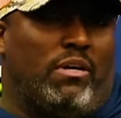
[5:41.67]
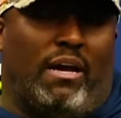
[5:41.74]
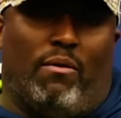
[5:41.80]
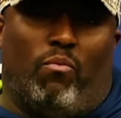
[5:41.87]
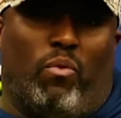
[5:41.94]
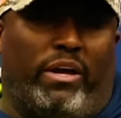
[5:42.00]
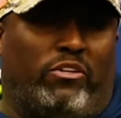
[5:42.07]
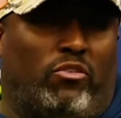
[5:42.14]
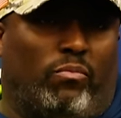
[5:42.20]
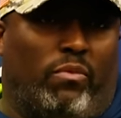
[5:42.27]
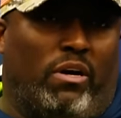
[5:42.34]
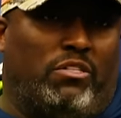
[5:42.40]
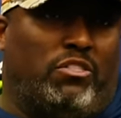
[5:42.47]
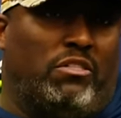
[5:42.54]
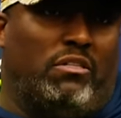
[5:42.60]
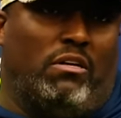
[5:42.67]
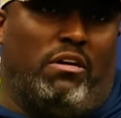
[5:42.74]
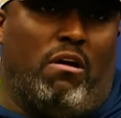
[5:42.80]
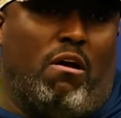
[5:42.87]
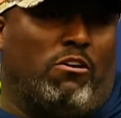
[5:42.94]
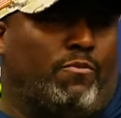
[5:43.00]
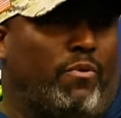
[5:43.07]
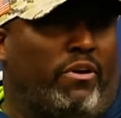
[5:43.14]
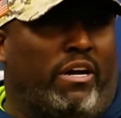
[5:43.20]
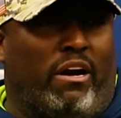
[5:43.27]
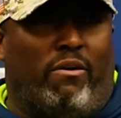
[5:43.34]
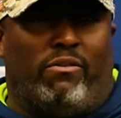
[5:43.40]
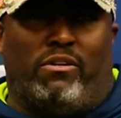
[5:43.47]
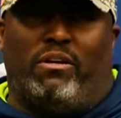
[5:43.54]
They had way too much in the yards per carry.